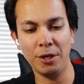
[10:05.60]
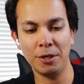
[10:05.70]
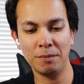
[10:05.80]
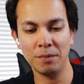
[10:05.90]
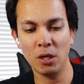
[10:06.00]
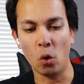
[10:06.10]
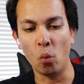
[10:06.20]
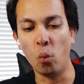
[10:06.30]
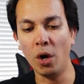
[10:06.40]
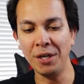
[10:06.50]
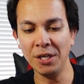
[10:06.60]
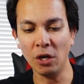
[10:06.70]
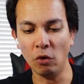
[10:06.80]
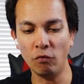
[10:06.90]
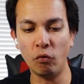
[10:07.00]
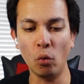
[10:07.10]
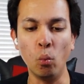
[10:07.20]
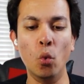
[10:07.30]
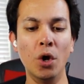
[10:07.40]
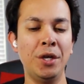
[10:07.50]
here. One for
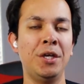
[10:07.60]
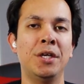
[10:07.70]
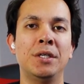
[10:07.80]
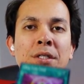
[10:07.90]
one.